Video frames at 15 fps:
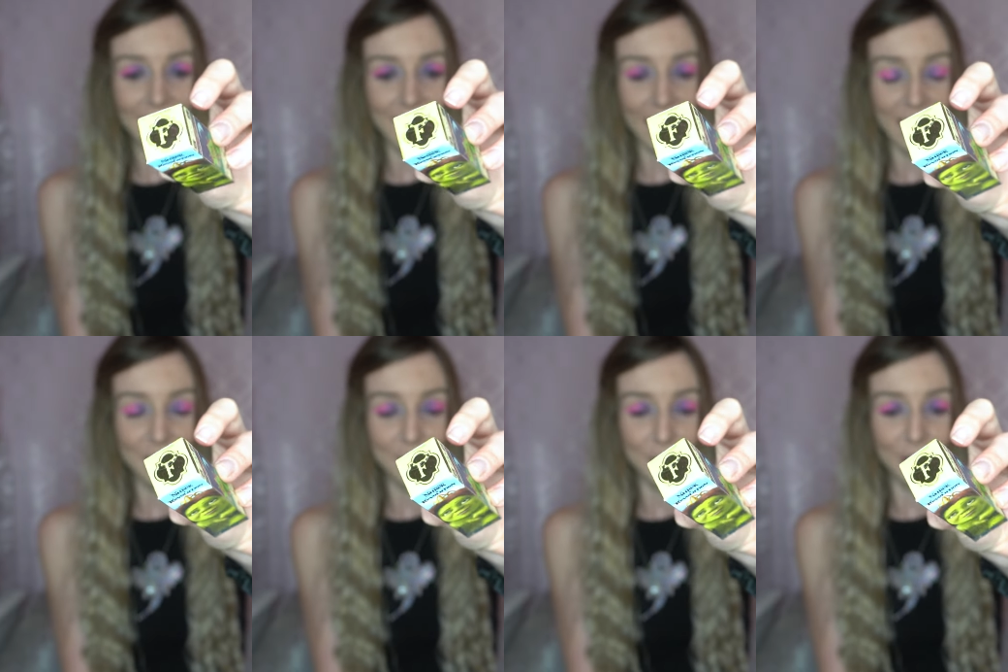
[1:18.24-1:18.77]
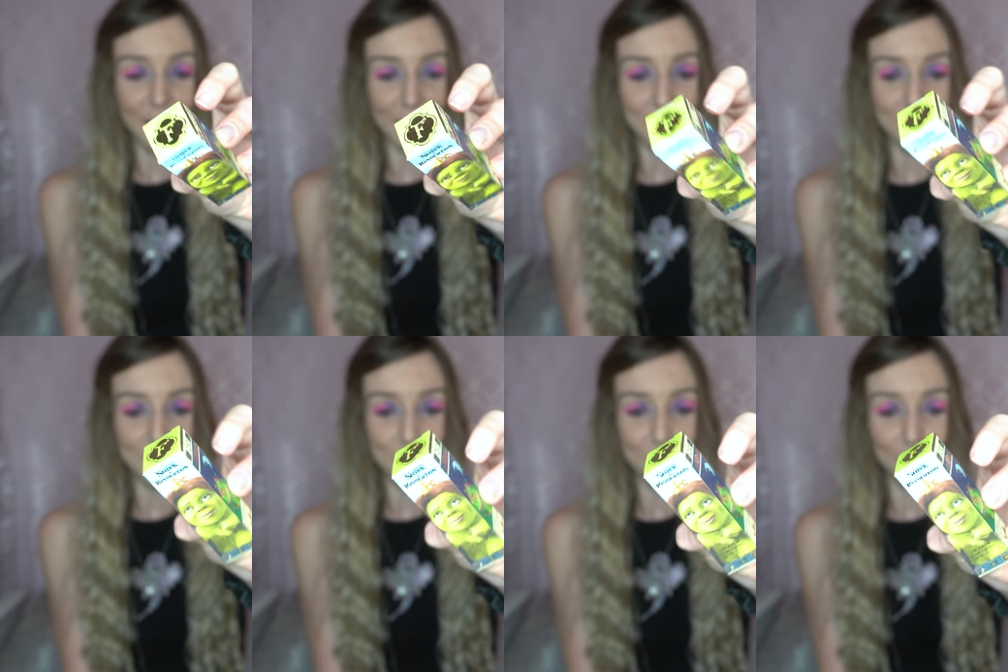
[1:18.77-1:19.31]
yes, that
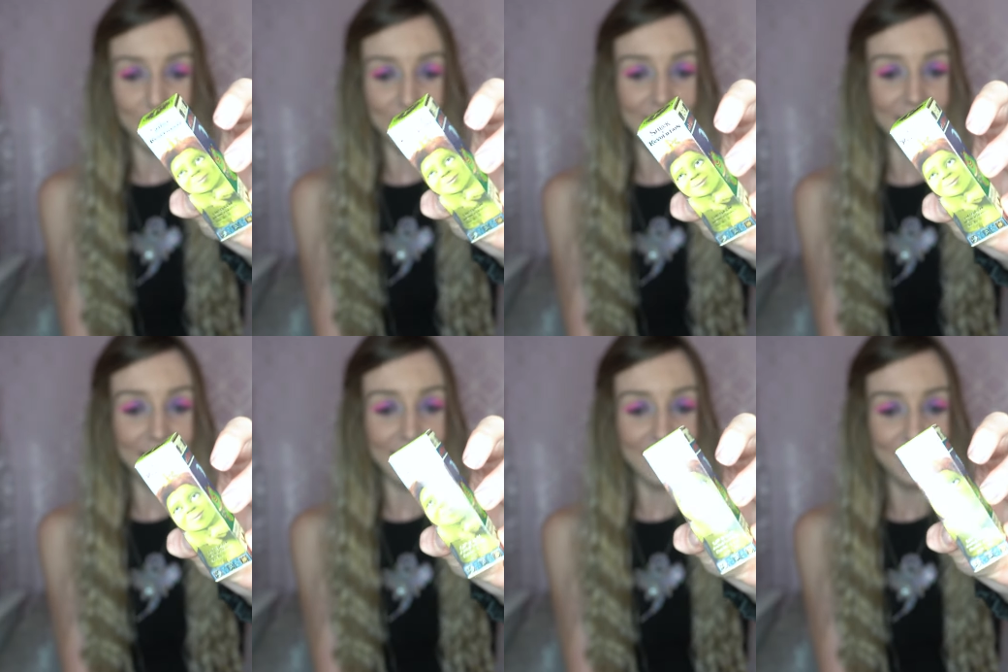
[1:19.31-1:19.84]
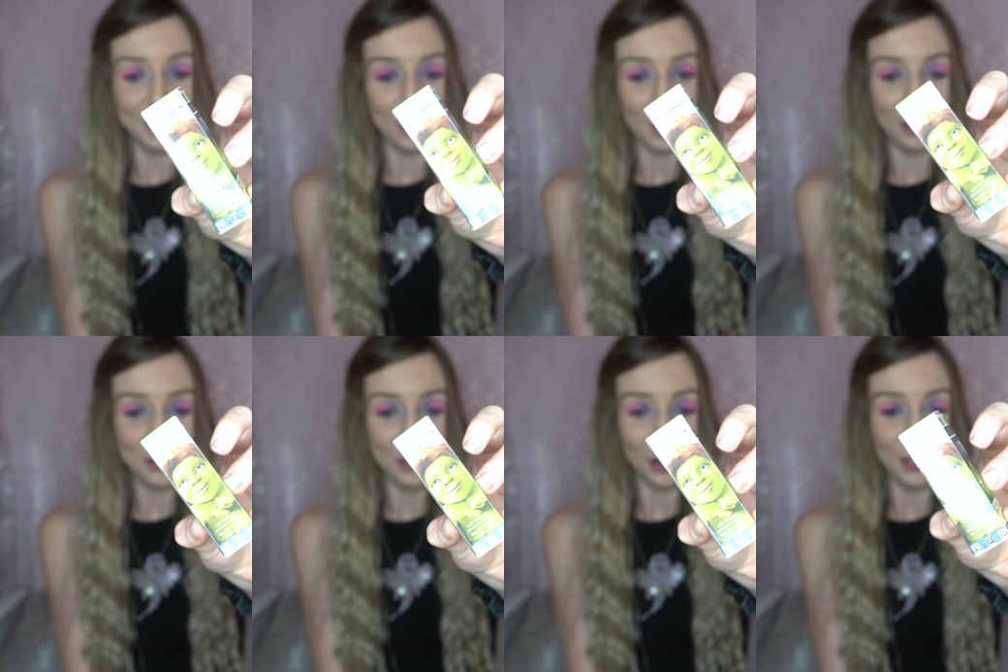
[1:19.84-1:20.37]
is green, so
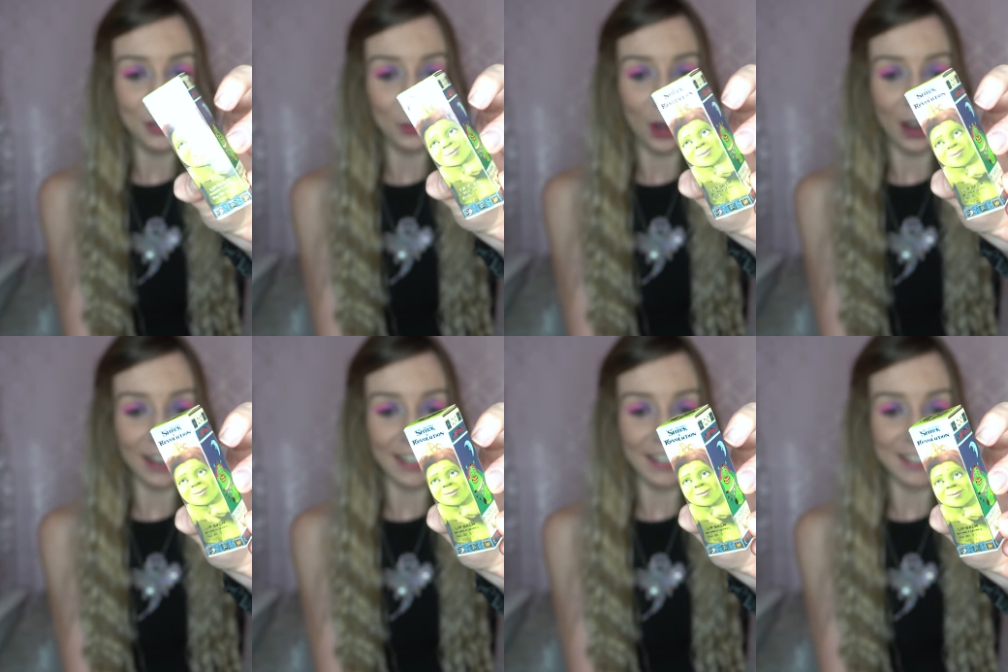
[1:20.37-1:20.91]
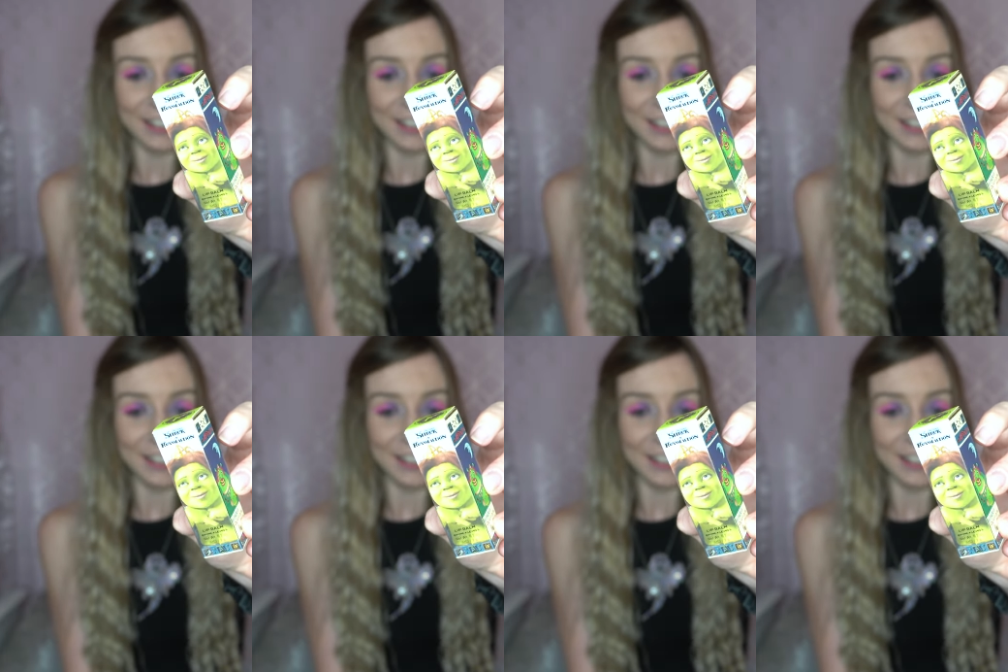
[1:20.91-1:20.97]
I'll show you why in a